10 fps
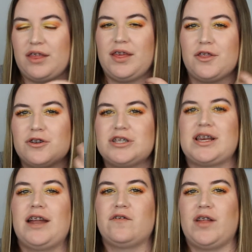I think they're
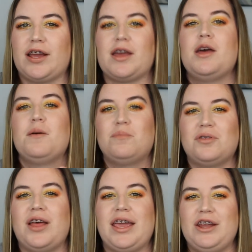just kind of like
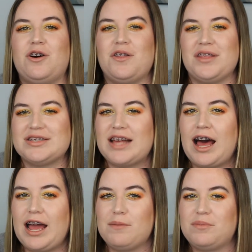playing on this
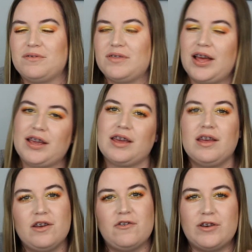hype of like
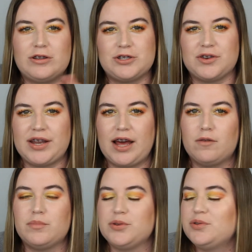filtering
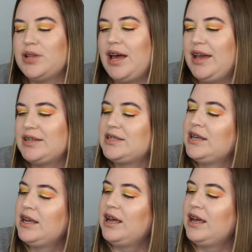out blue light.